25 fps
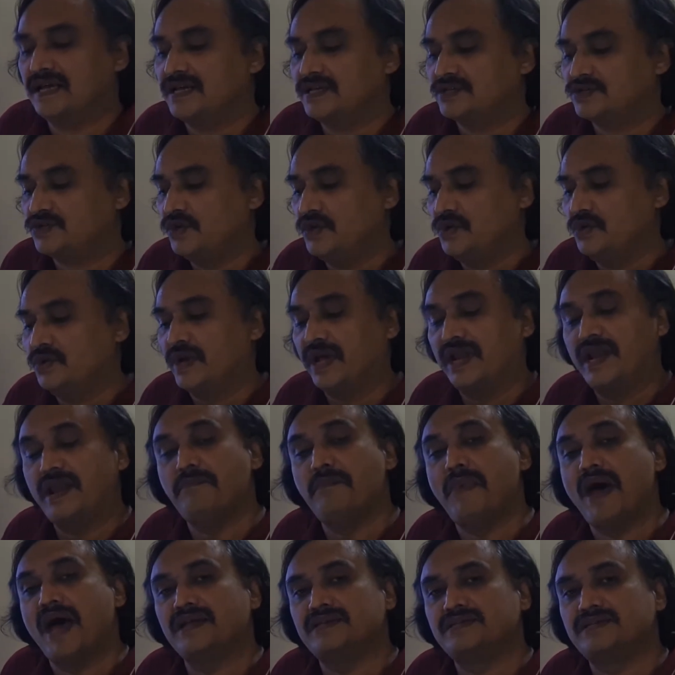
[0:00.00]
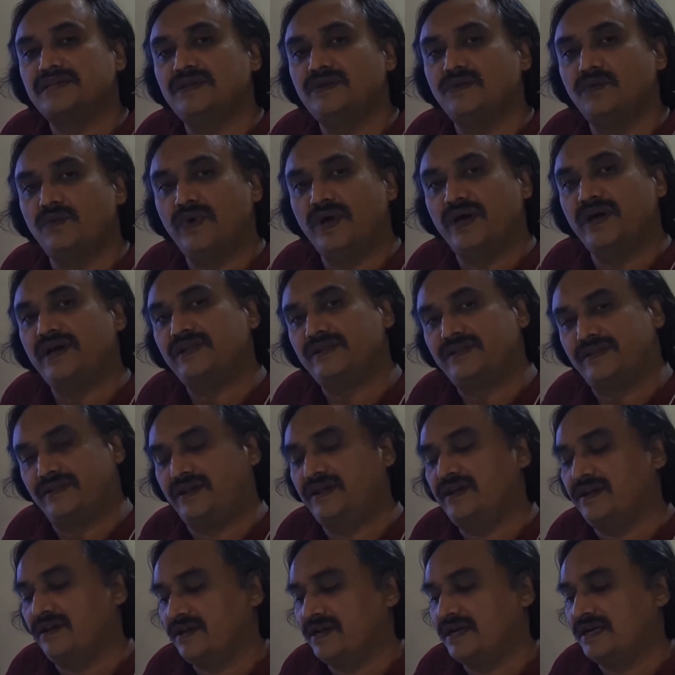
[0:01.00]
So you can imagine where
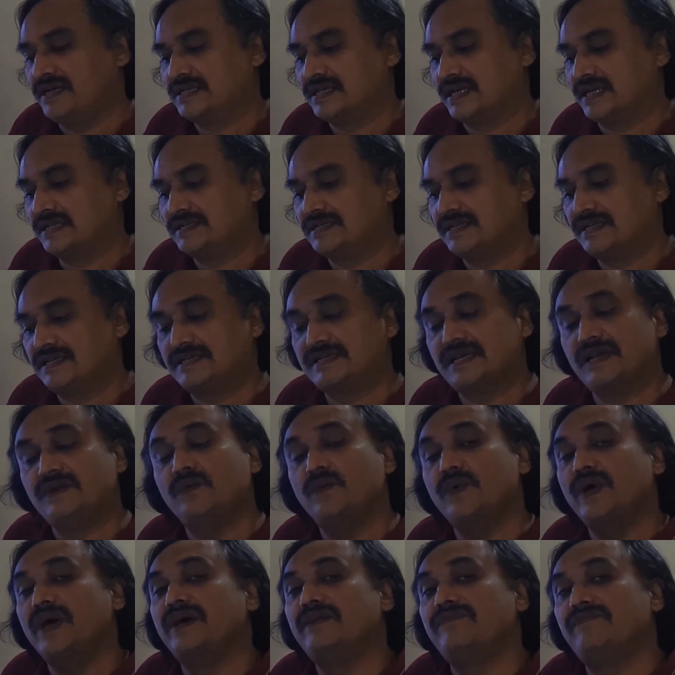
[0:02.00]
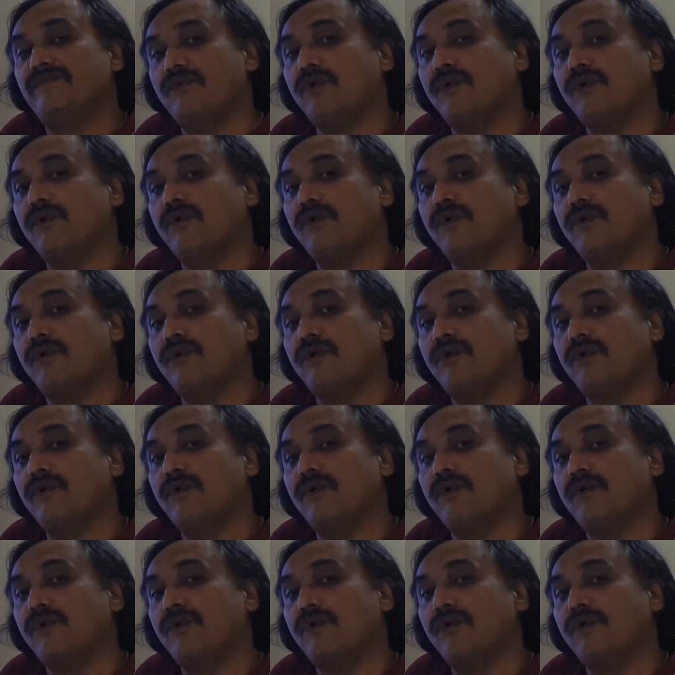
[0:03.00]
300 suns is and where